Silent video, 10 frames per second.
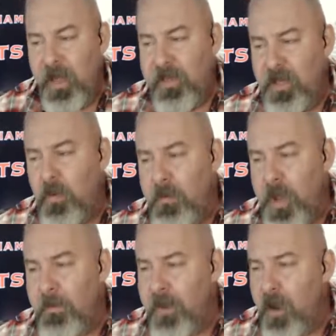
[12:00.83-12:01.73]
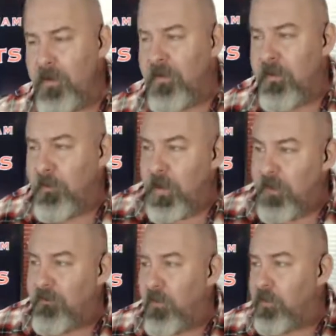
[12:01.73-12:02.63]
I think we may be on to something
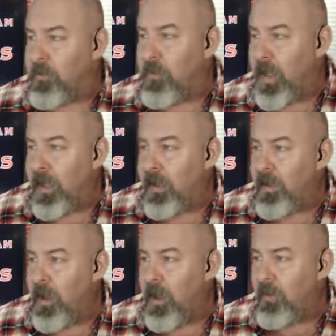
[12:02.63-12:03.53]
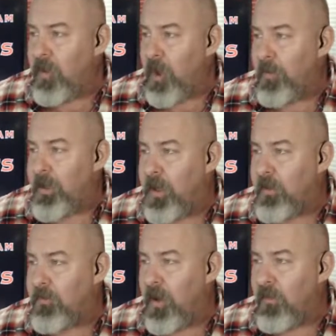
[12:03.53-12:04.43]
here, folks, and it's all
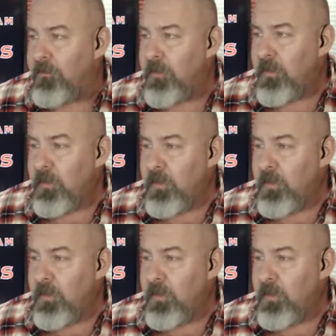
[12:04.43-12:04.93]
because of